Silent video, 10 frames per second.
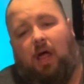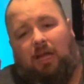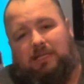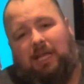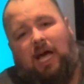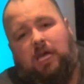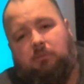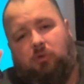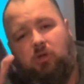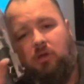
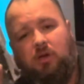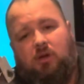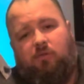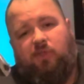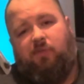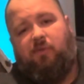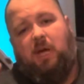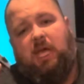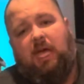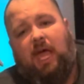liable for the
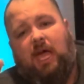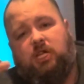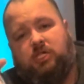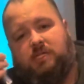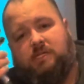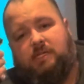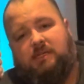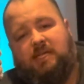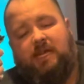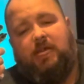fucking actions
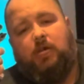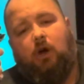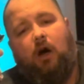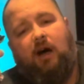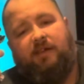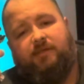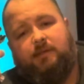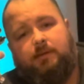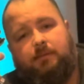that he caused.